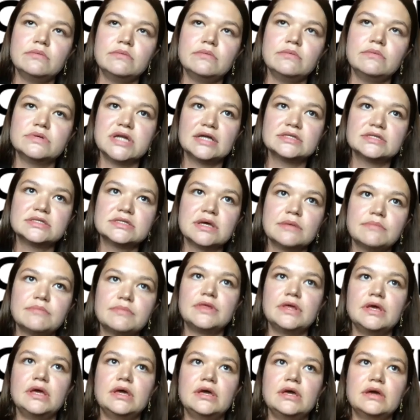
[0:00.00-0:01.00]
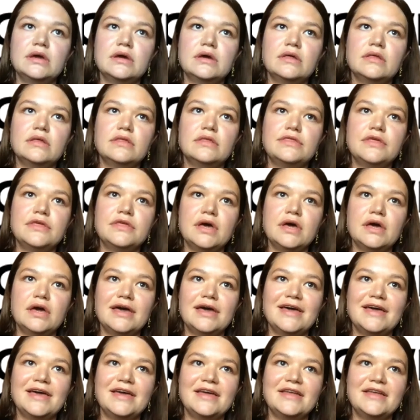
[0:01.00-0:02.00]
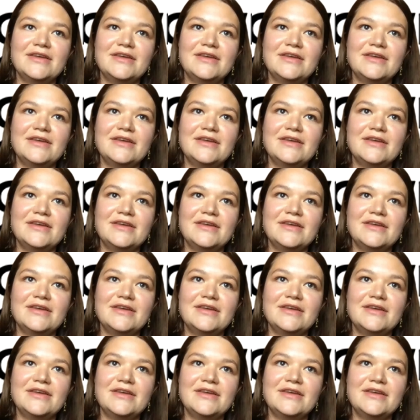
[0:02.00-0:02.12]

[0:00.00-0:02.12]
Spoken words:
not something that